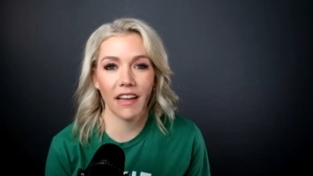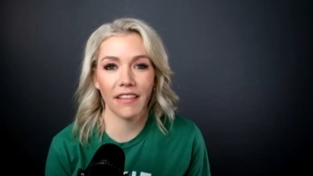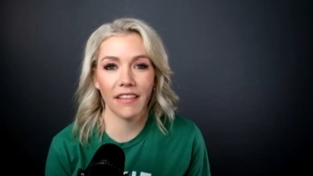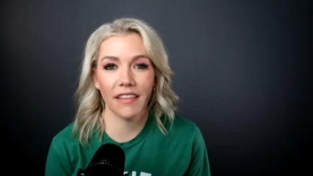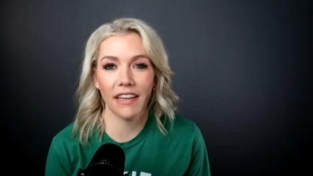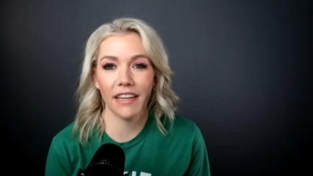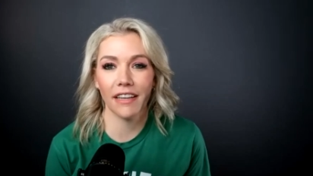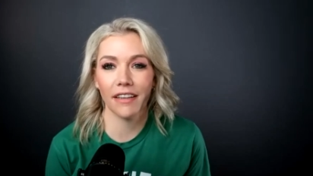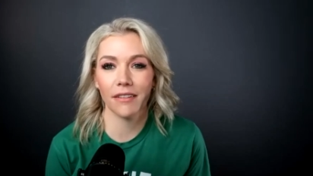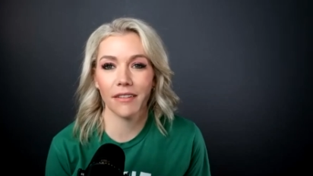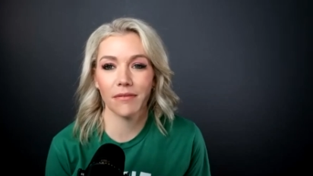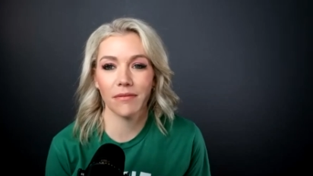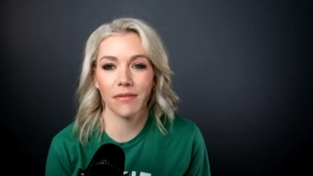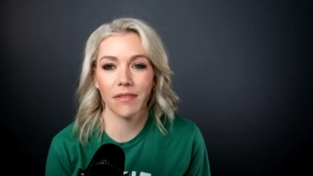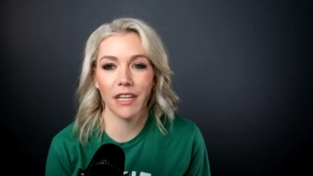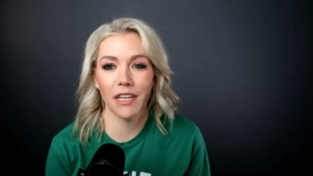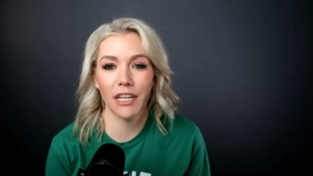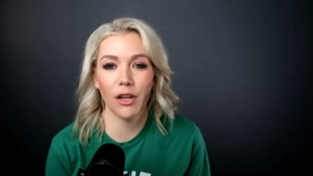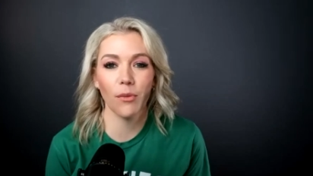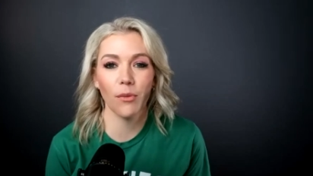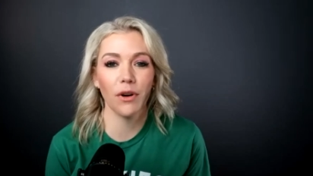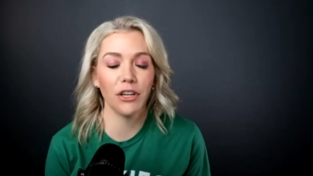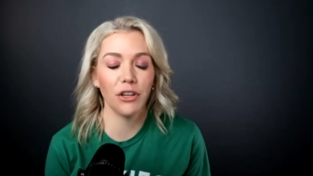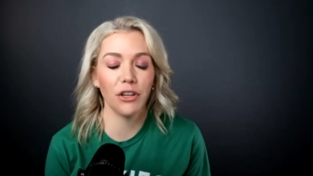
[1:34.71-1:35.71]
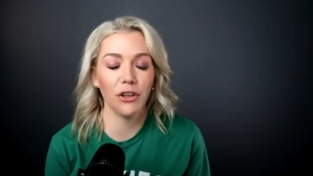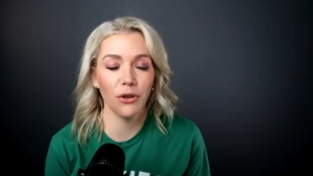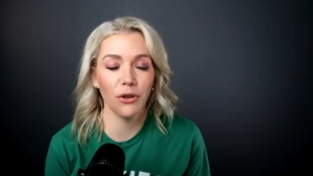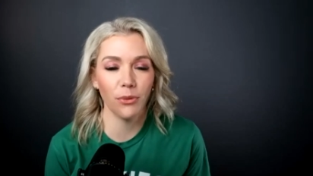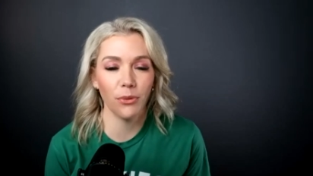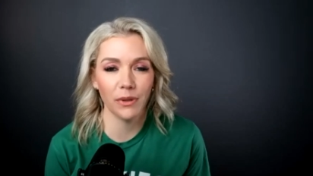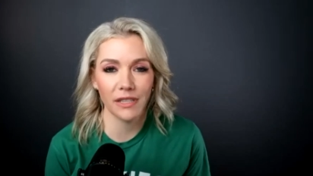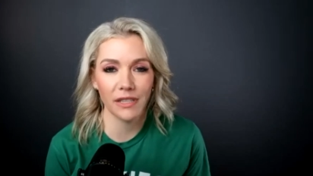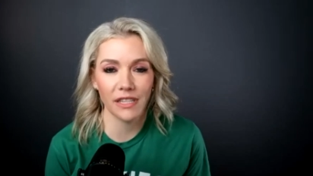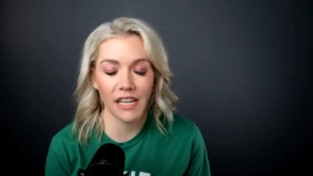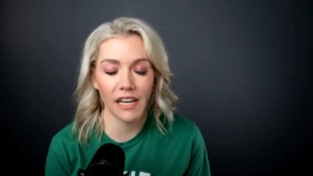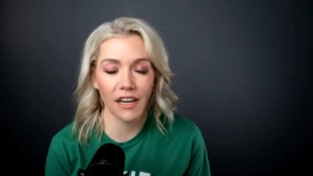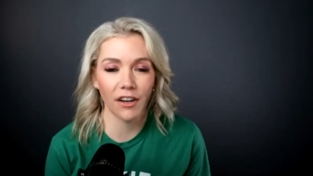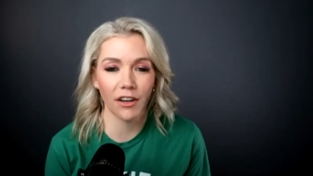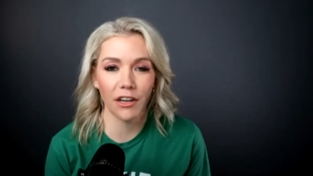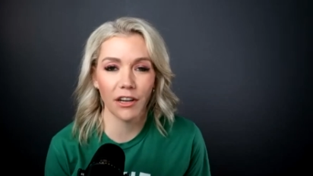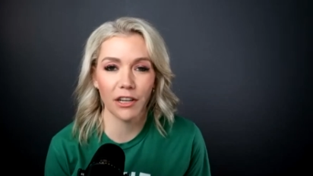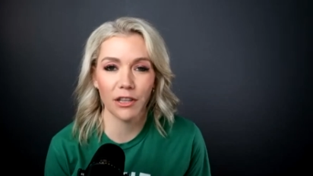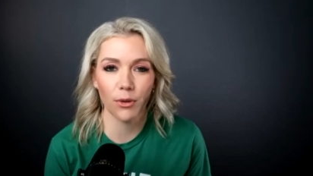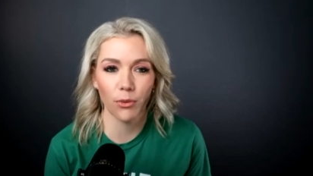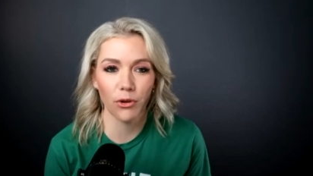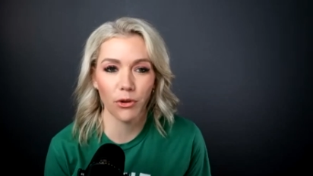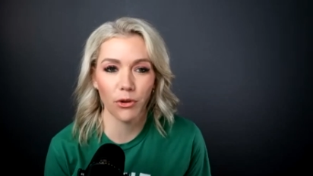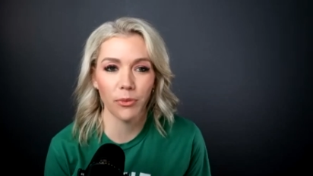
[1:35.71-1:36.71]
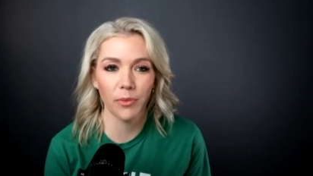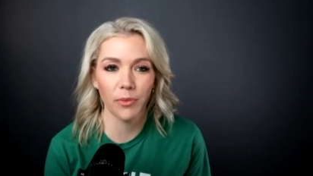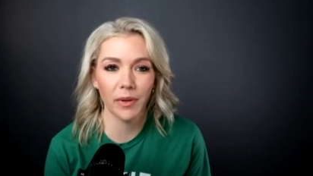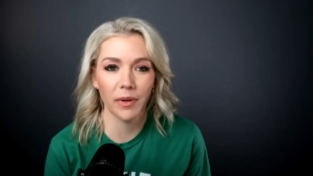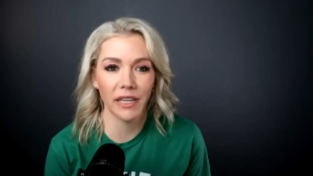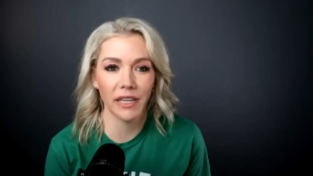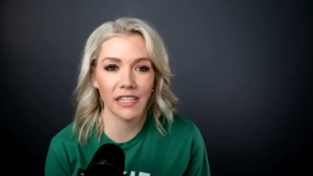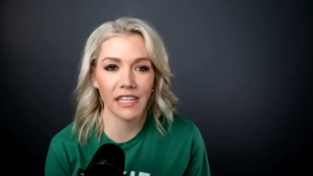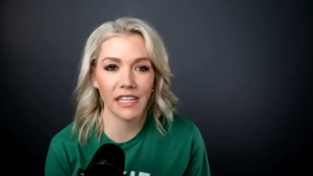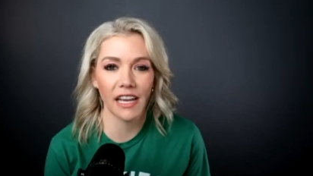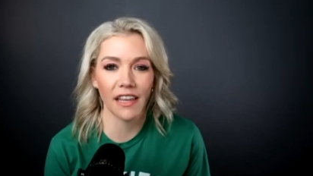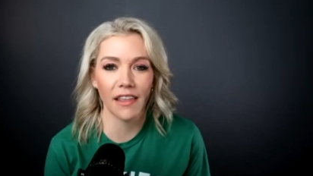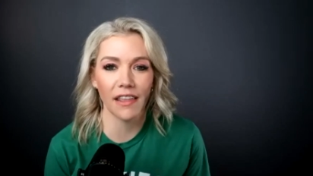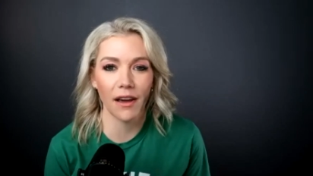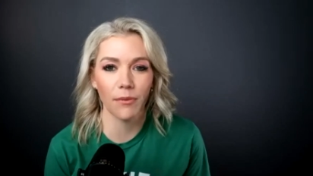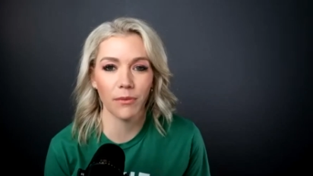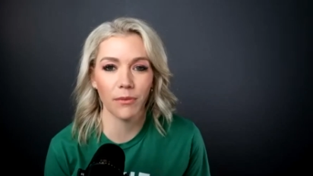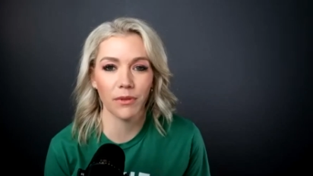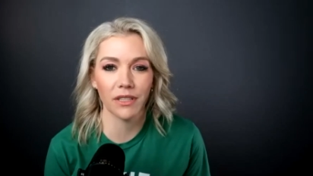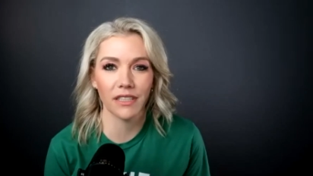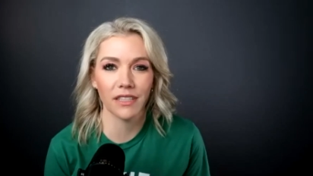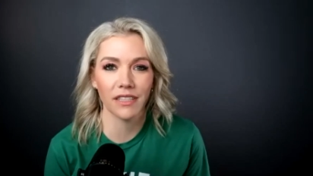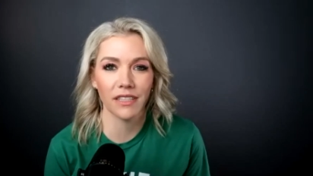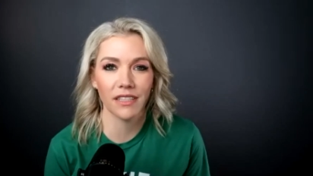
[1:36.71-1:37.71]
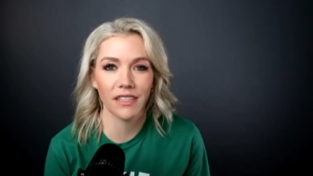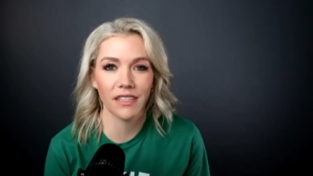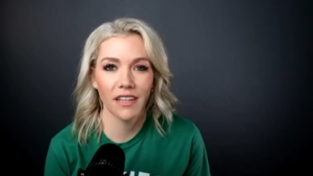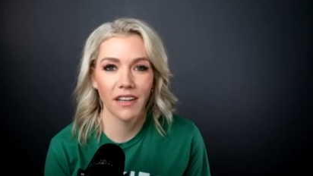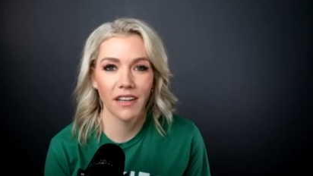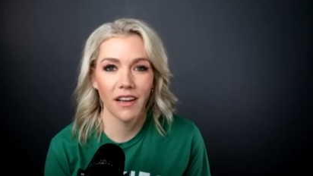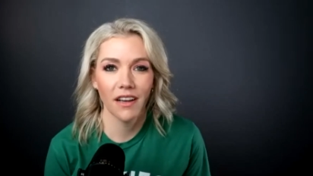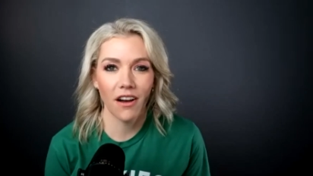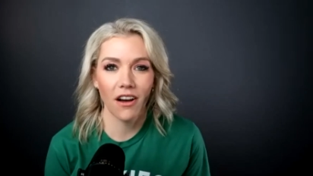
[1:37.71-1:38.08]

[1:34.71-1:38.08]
I think anyone who was there in the room can say that was